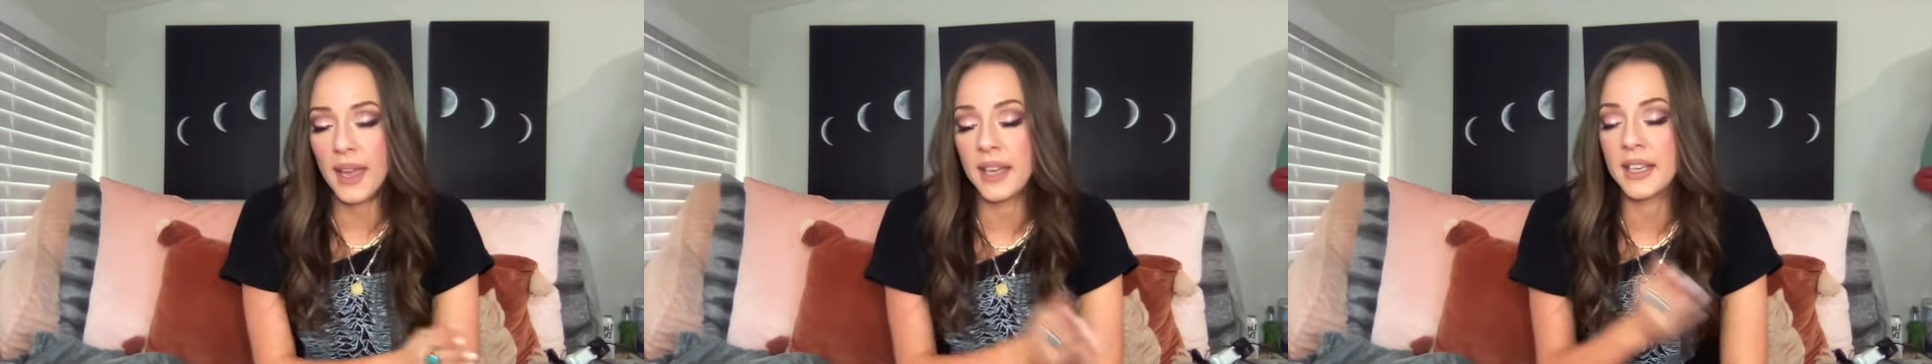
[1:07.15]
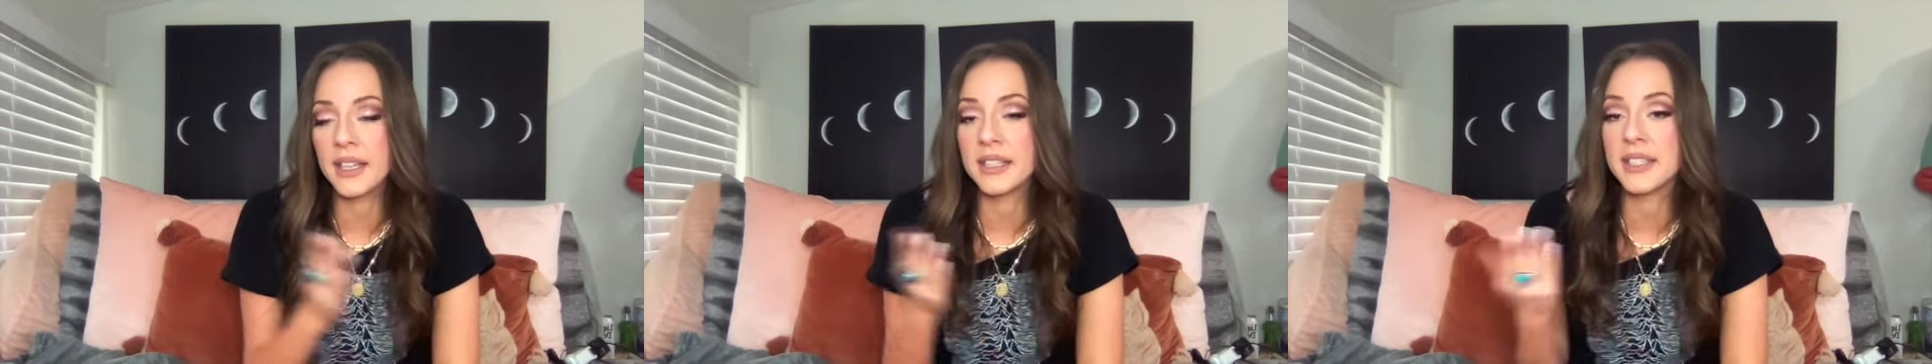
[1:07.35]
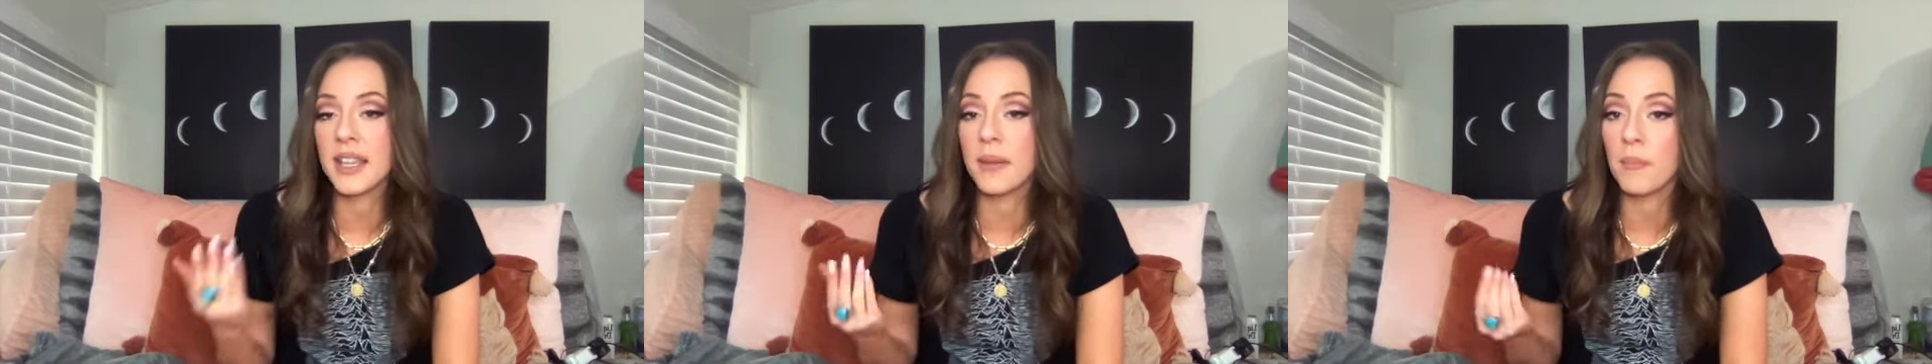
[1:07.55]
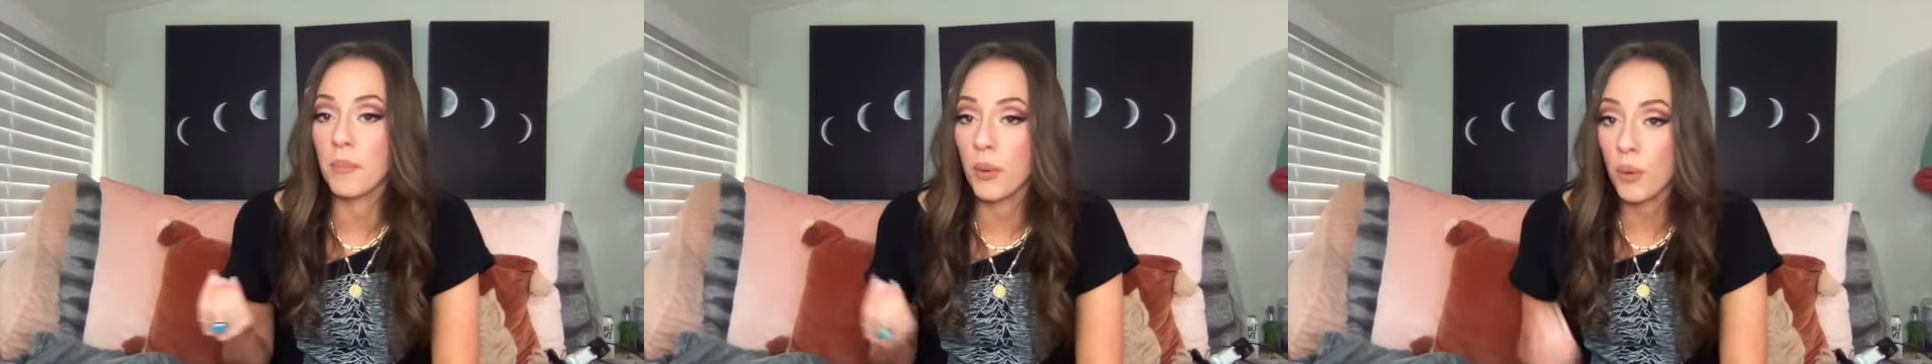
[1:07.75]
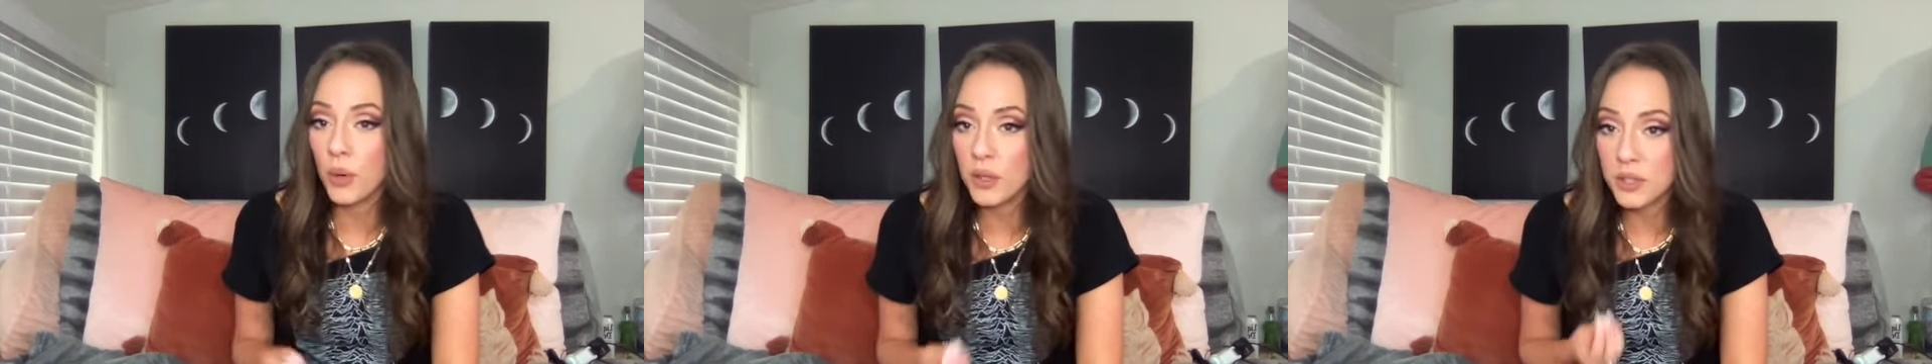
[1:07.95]
and it's
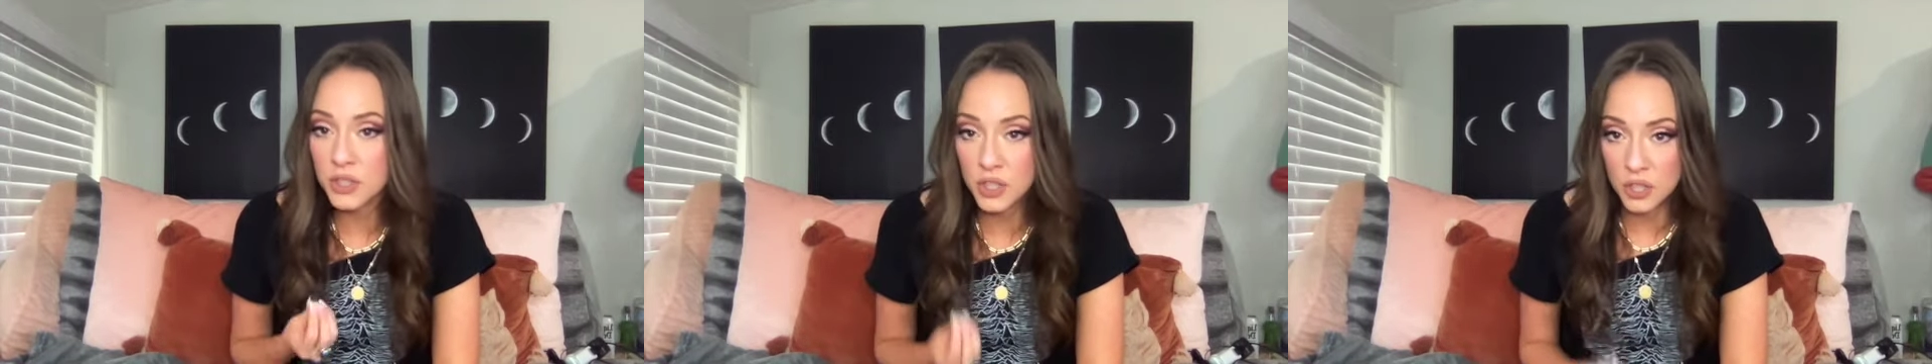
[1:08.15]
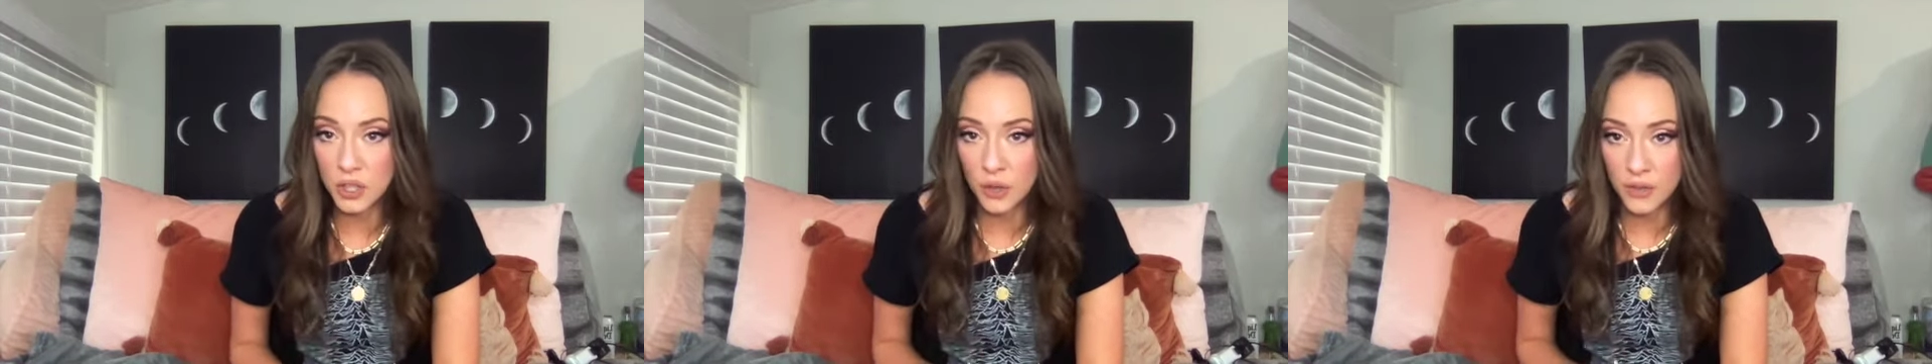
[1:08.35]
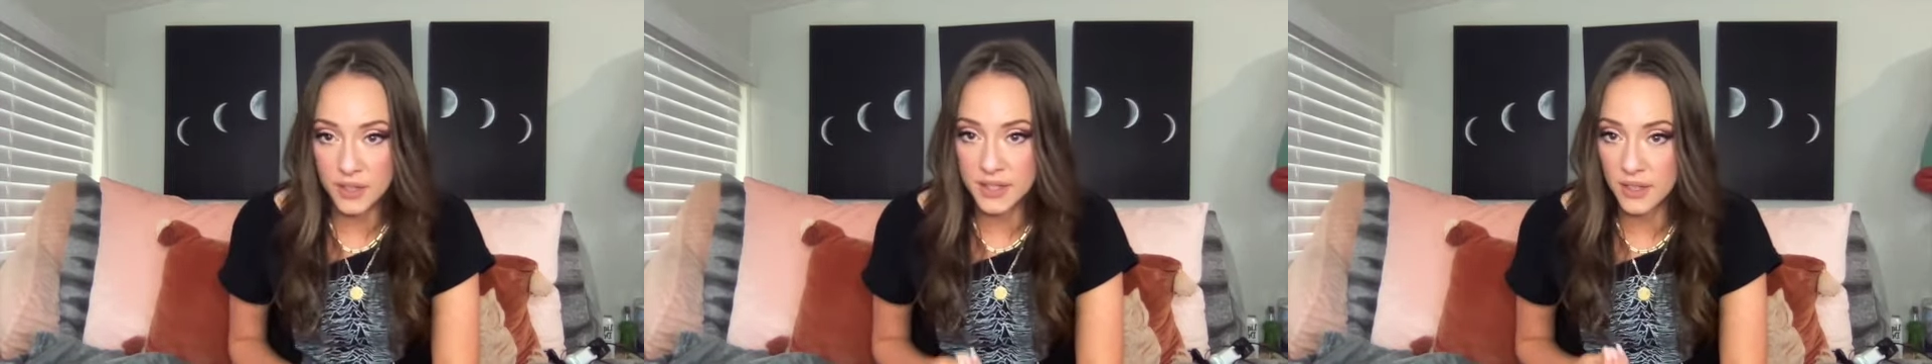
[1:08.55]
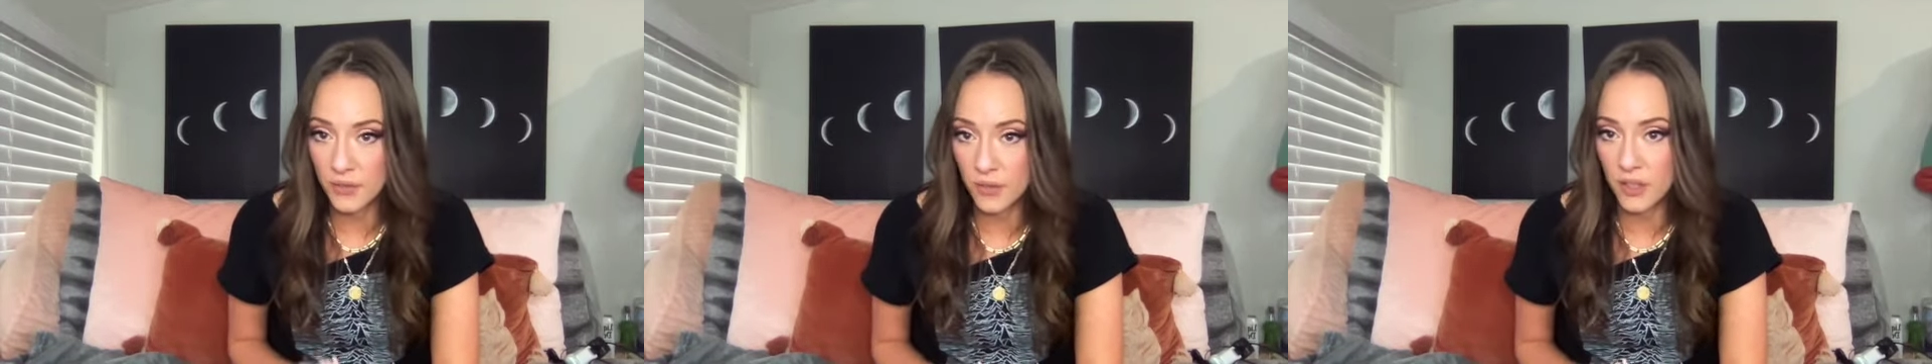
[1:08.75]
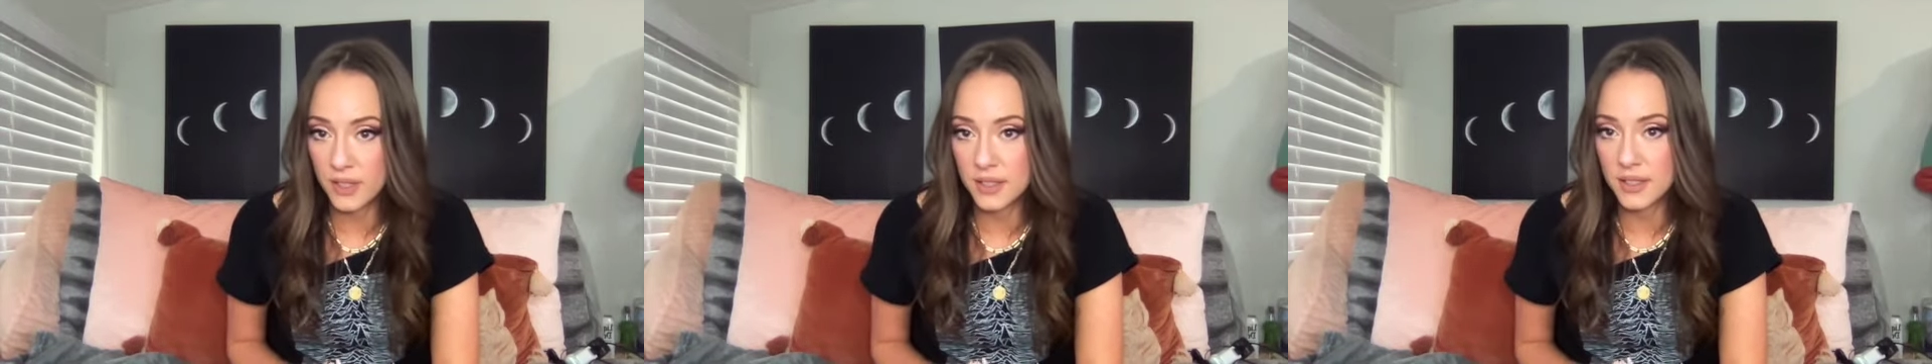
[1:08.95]
important to know the
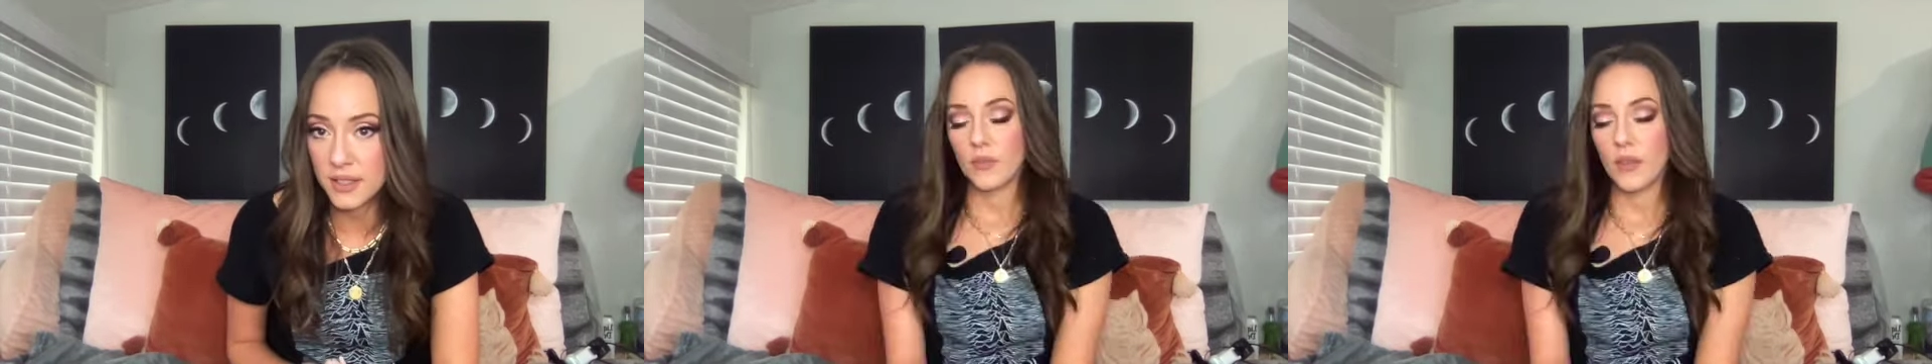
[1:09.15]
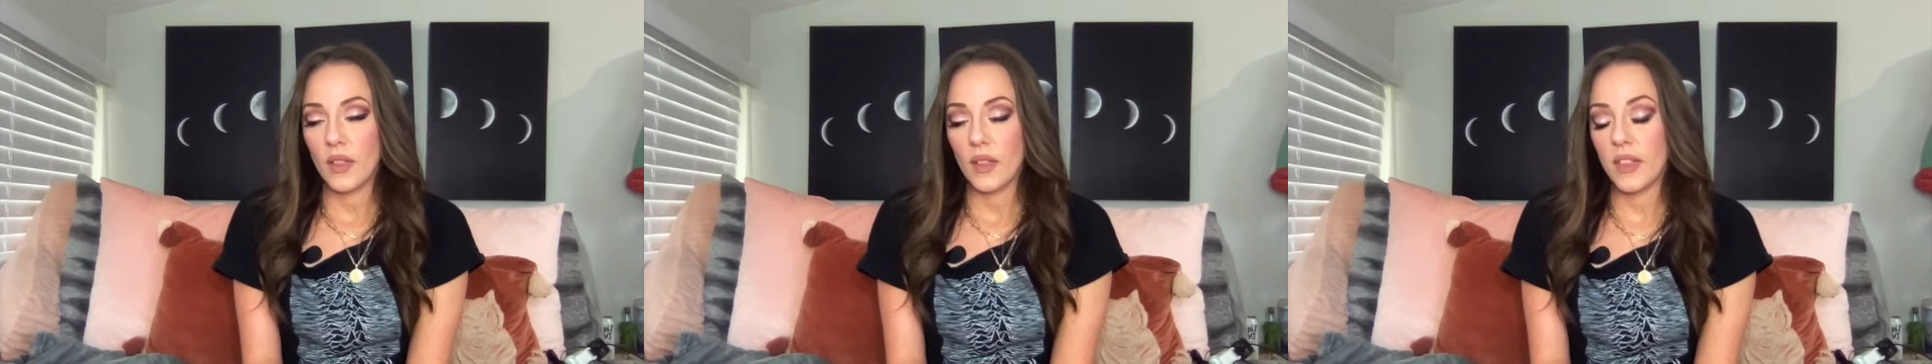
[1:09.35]
difference.